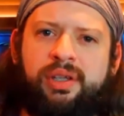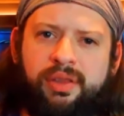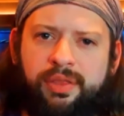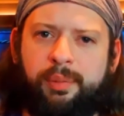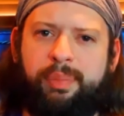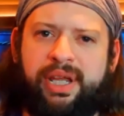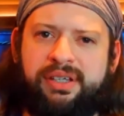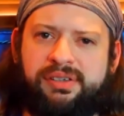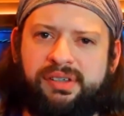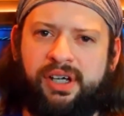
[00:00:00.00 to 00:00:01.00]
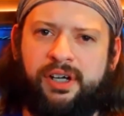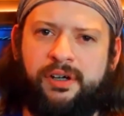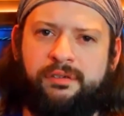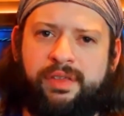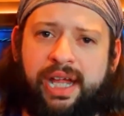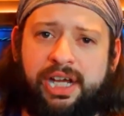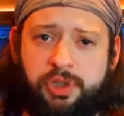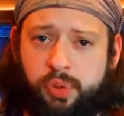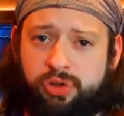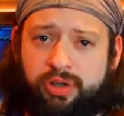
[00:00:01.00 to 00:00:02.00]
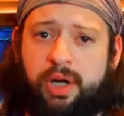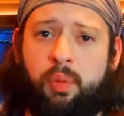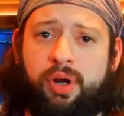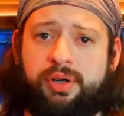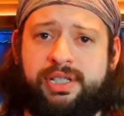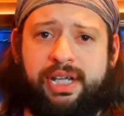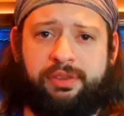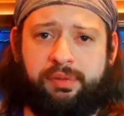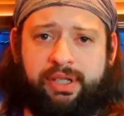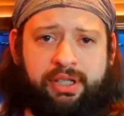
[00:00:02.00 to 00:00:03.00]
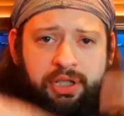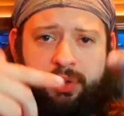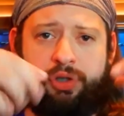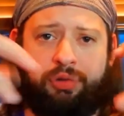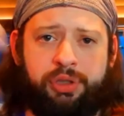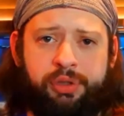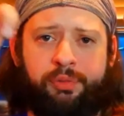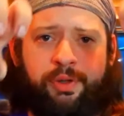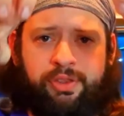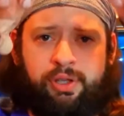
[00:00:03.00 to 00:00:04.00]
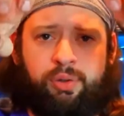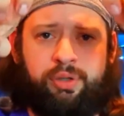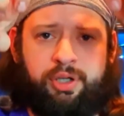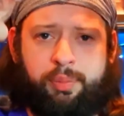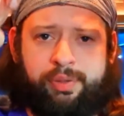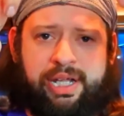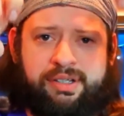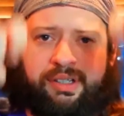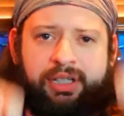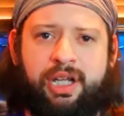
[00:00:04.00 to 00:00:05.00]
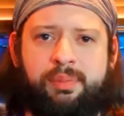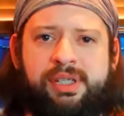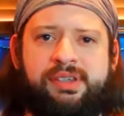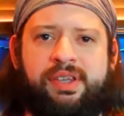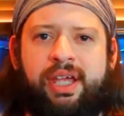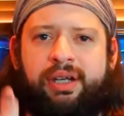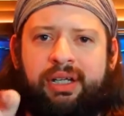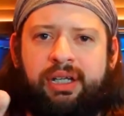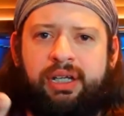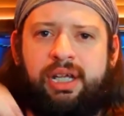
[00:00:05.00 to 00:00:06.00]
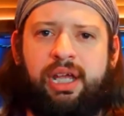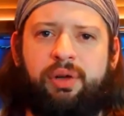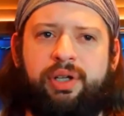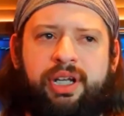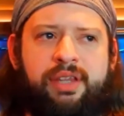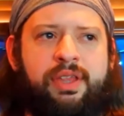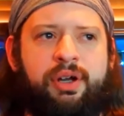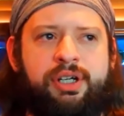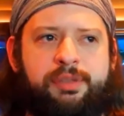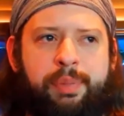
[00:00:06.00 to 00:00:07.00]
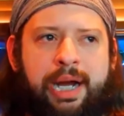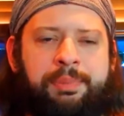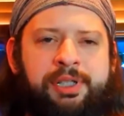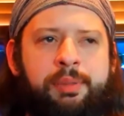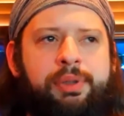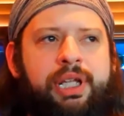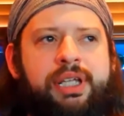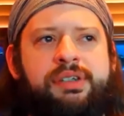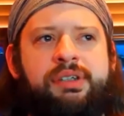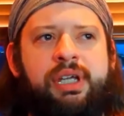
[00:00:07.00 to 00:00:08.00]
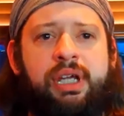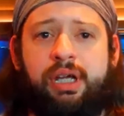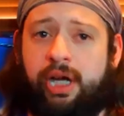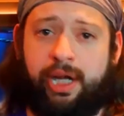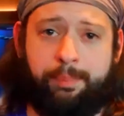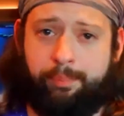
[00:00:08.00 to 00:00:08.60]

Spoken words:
the base of the actual gray water tank. There was like, you know, groove with little, you know, plastic nubbies that held it in there and just popped into place. I